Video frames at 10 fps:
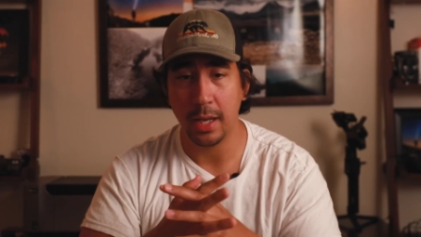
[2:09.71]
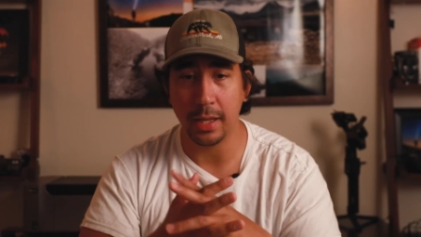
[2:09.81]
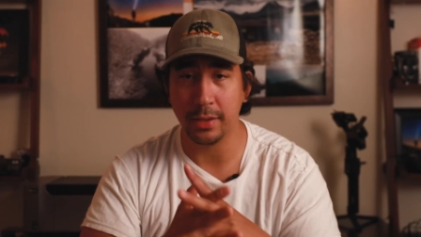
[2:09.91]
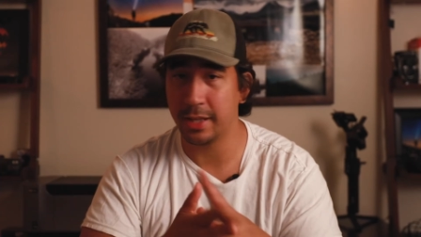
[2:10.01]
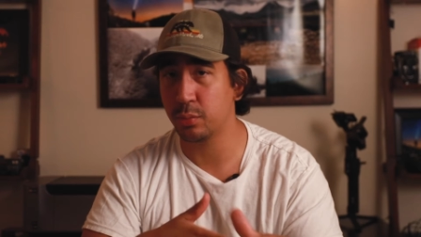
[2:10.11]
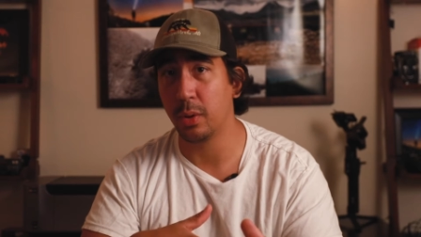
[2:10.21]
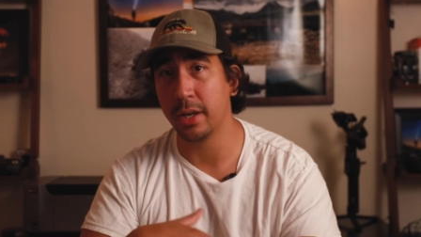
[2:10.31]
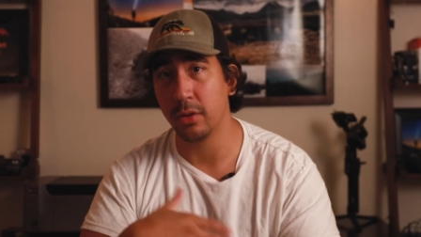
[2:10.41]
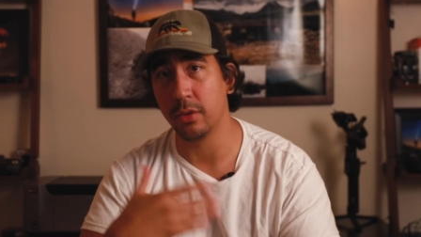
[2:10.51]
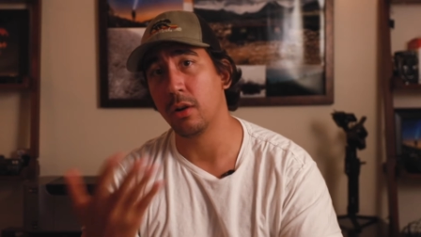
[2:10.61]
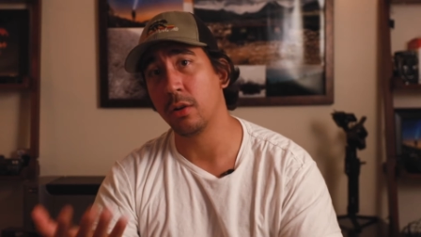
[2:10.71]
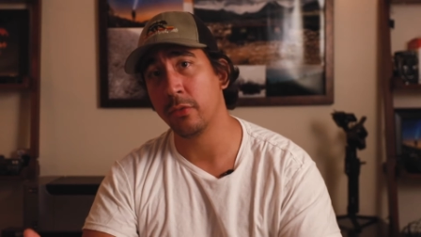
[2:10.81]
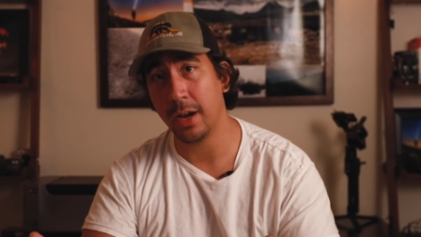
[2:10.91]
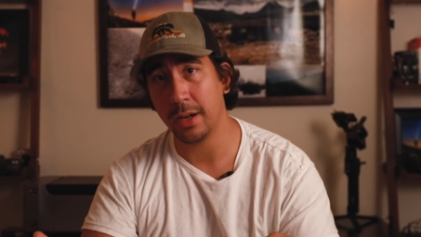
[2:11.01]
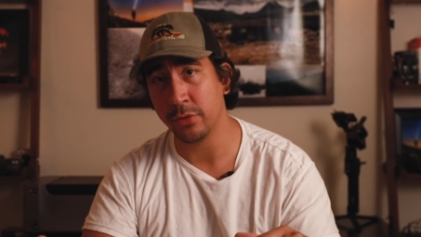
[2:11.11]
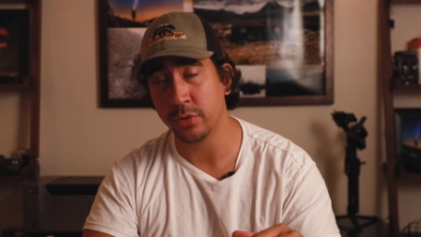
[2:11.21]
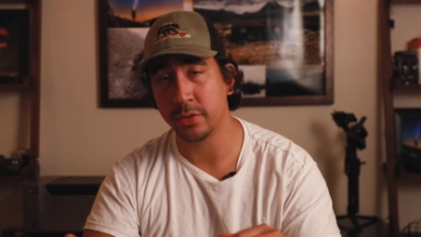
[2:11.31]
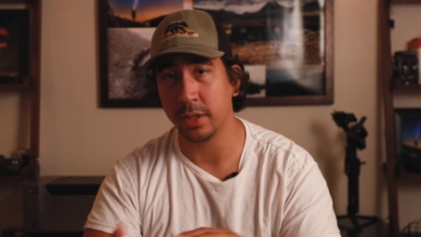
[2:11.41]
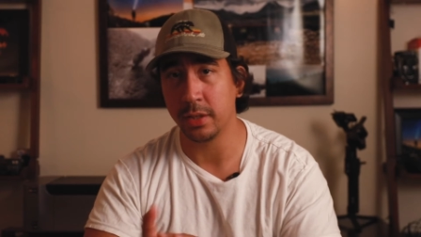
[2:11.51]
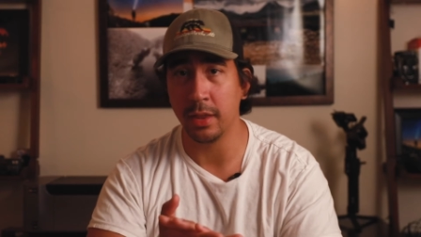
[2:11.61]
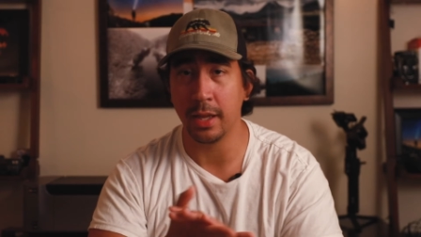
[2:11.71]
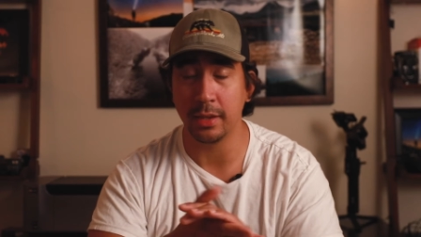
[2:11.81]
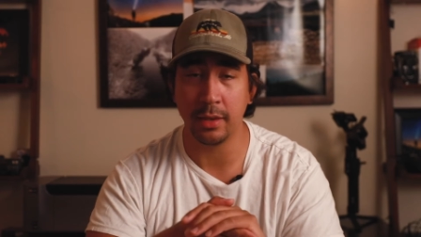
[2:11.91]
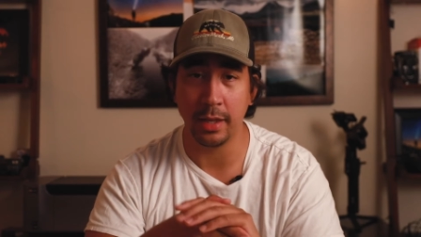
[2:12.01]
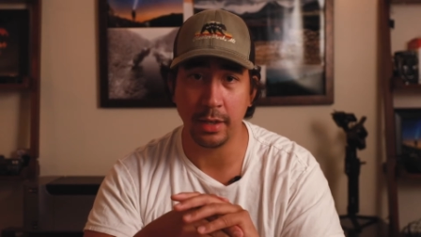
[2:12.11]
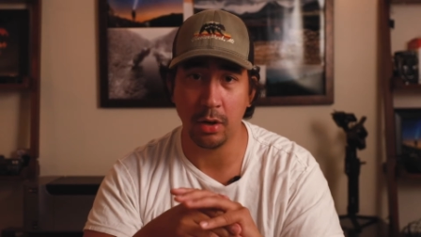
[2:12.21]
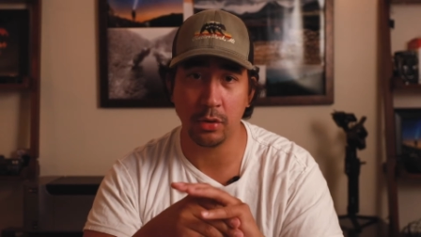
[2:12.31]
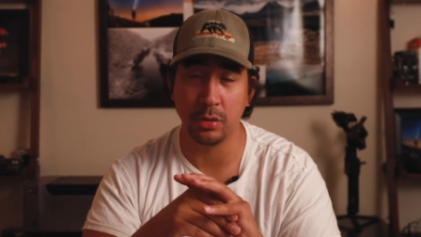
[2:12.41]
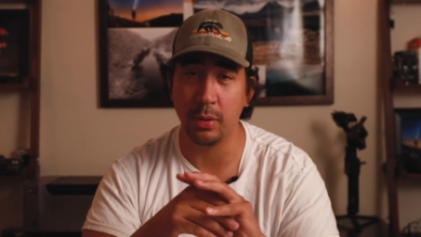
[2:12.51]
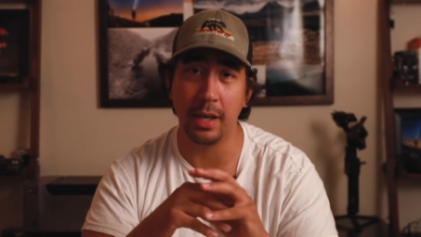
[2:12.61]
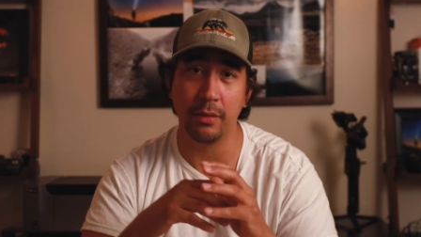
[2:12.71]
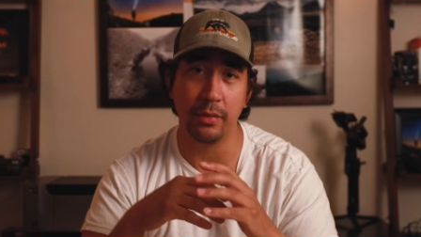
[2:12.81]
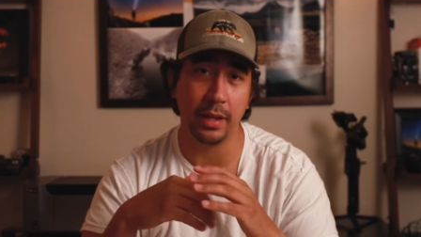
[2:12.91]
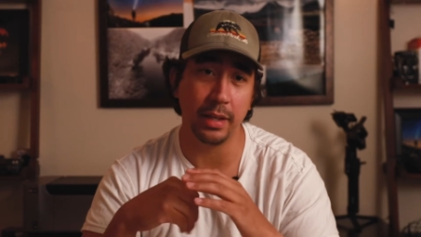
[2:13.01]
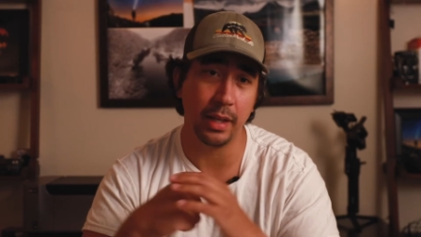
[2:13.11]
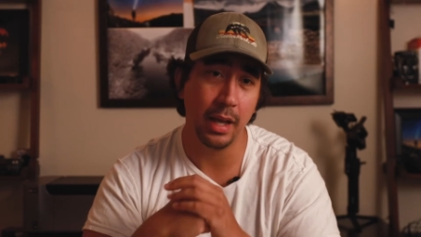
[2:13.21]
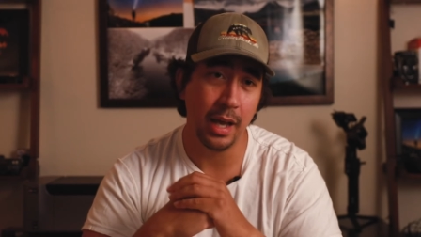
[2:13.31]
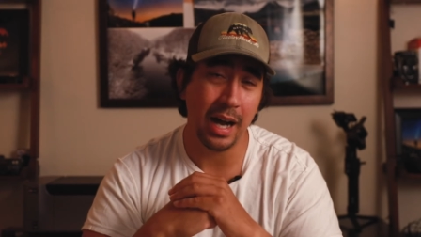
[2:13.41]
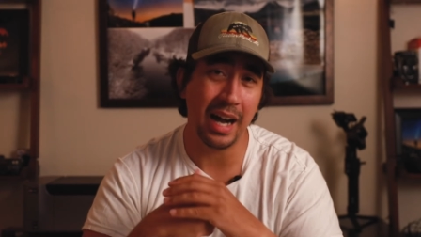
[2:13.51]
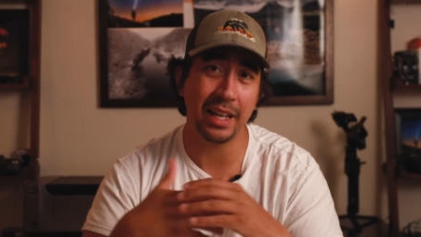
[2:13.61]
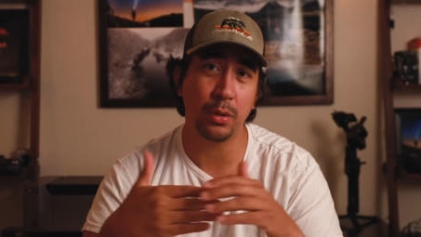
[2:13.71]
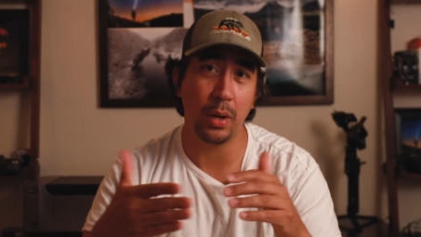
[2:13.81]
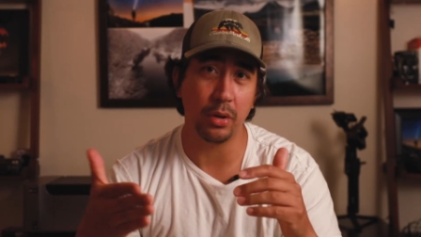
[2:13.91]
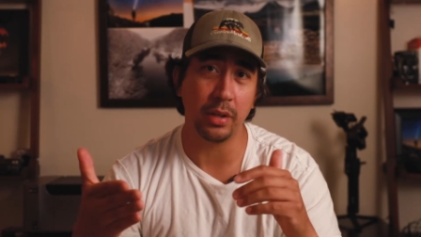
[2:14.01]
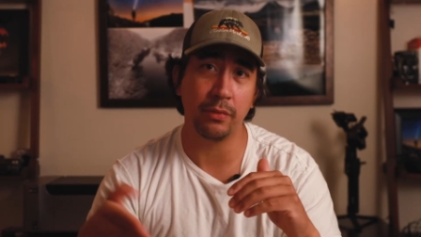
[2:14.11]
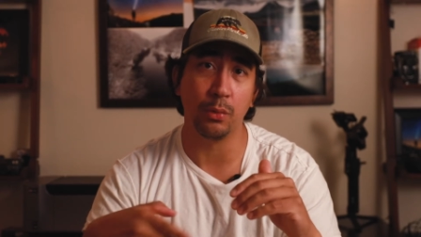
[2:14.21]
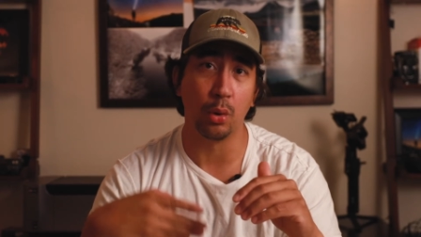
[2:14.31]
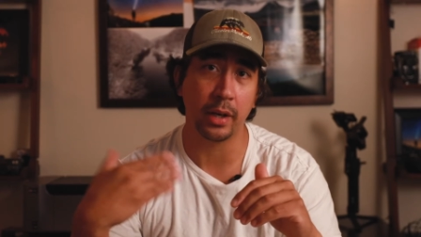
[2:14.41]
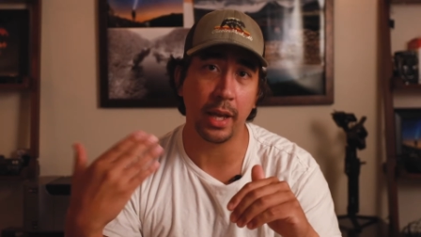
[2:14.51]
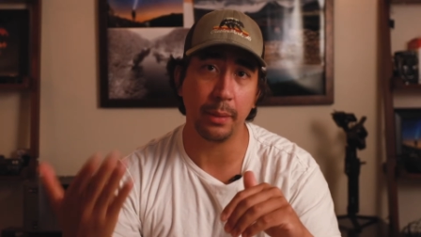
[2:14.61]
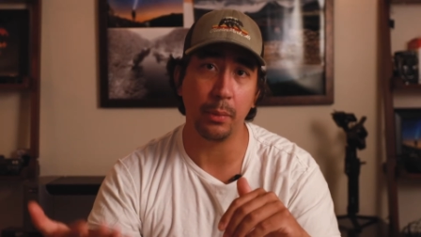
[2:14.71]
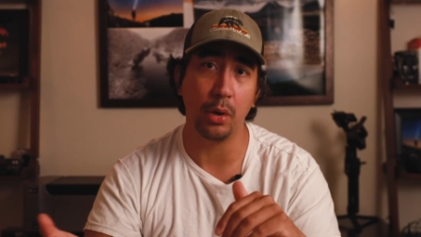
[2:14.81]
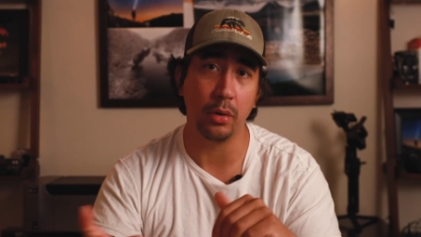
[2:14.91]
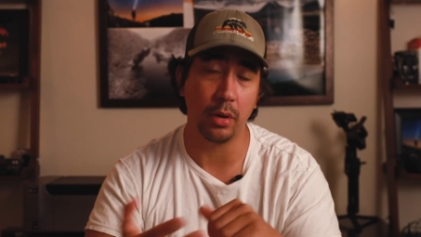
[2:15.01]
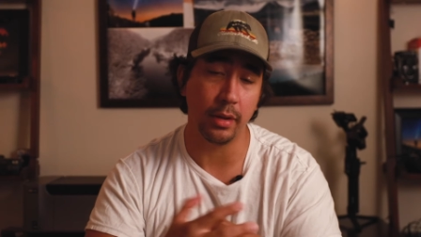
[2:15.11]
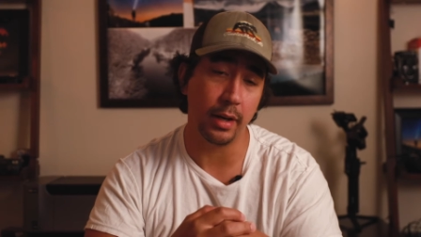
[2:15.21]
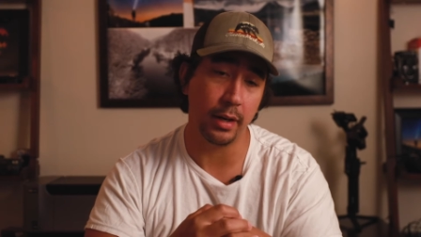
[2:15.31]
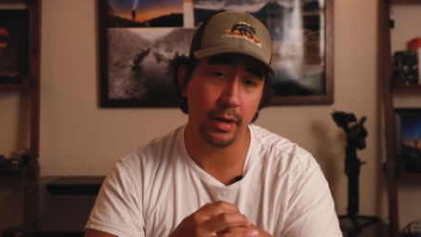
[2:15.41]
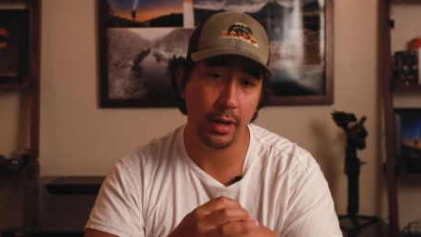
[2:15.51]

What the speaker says: And that's why on the R5 you see that they also have a high quality 4K mode on there.